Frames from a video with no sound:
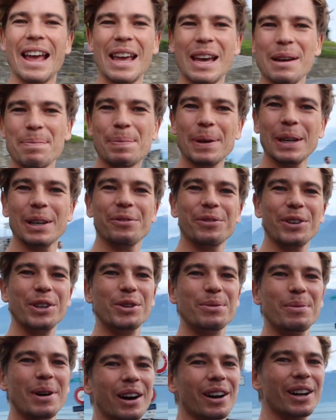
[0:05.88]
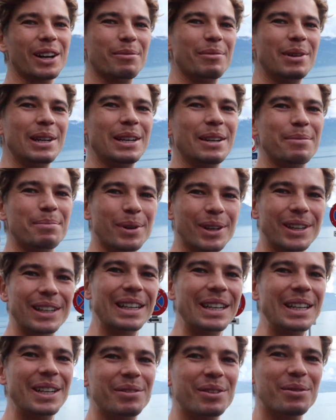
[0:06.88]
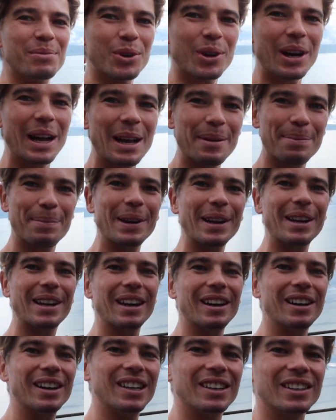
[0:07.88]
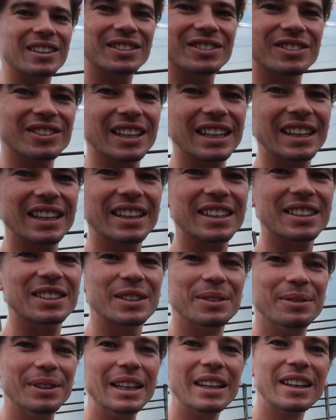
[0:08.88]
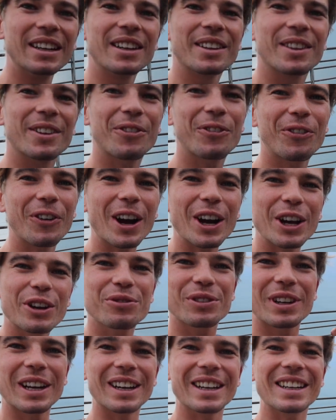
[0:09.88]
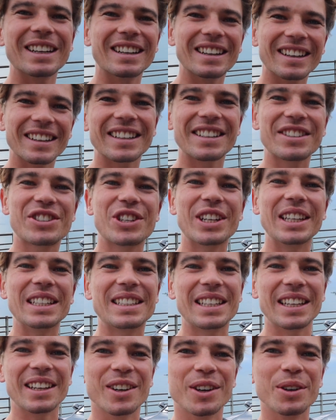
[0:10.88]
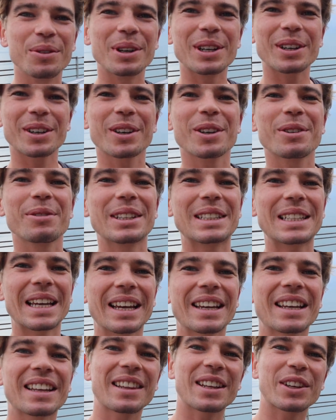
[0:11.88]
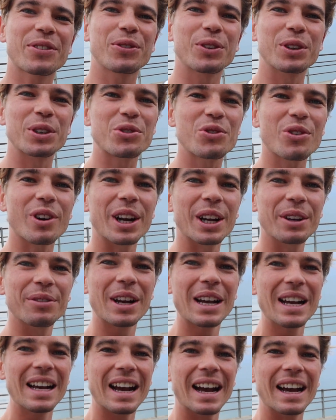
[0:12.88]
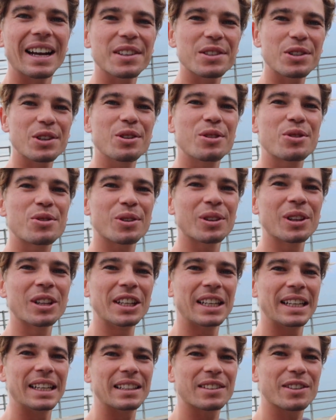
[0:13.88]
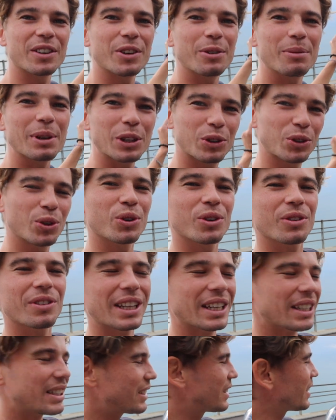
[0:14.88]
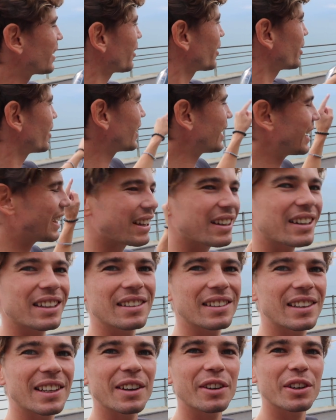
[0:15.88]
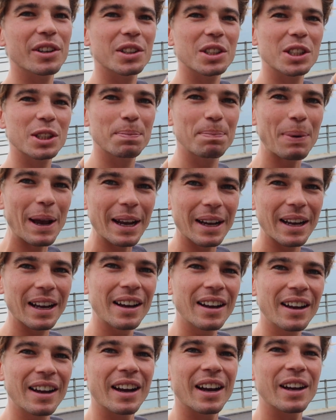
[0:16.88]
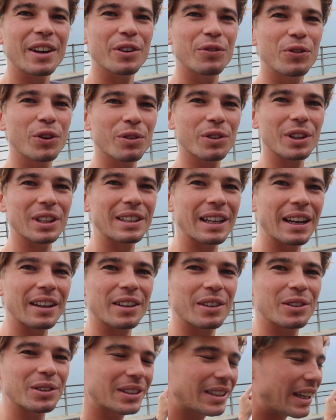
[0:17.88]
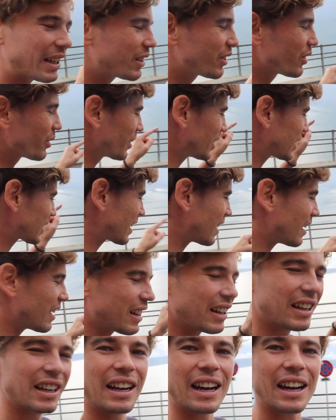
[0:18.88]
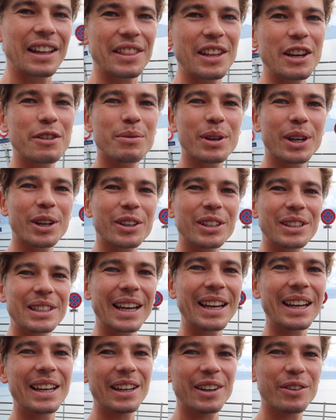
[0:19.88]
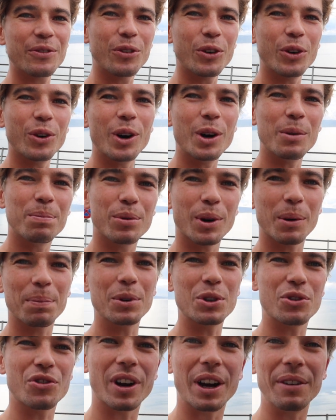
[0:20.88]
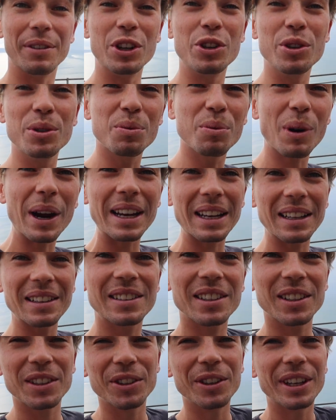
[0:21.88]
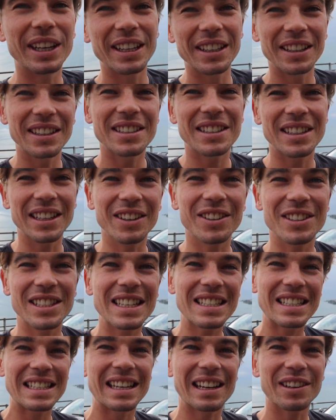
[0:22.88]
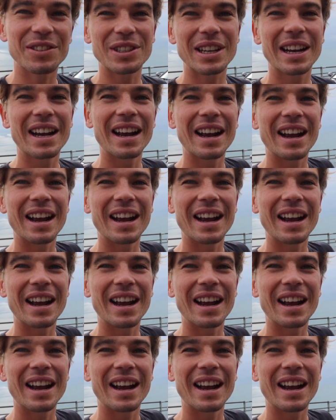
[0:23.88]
epic view behind me, but an even more epic car right next to me. The 599 GTO. We are going to be taking this for a drive as usual. It's going to be a tour of the exterior and interior spec and a few of the technical data of this car, and then we're going to take it for a proper drive. And you wait until you hear this thing because it sounds